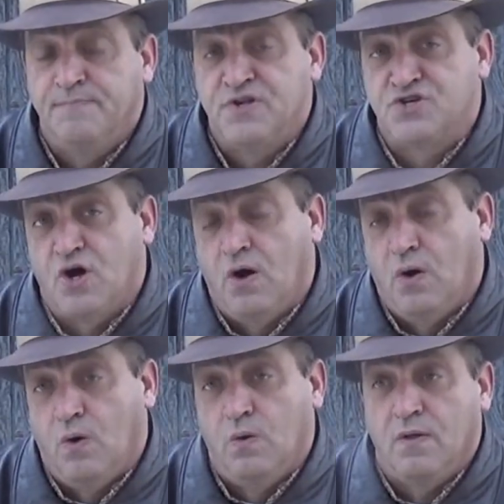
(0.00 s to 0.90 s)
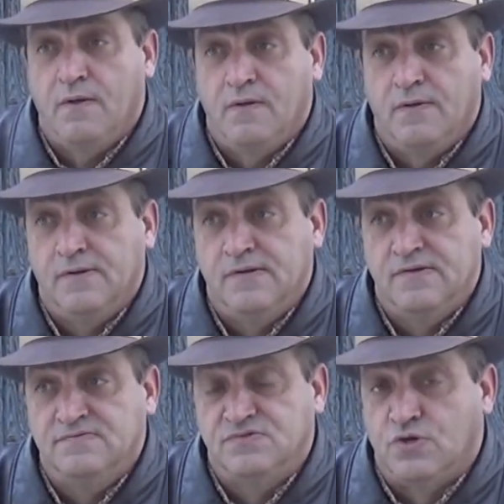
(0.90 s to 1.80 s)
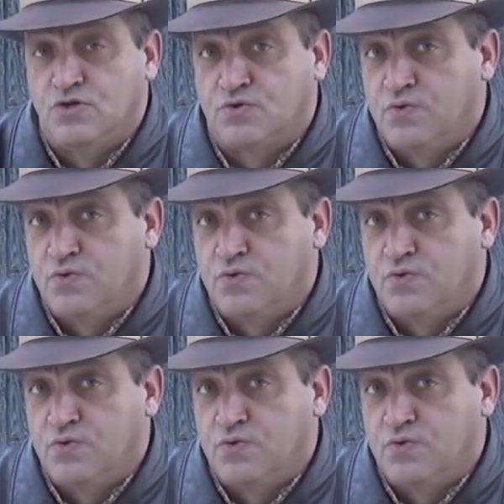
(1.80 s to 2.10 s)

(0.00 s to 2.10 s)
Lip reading: So there's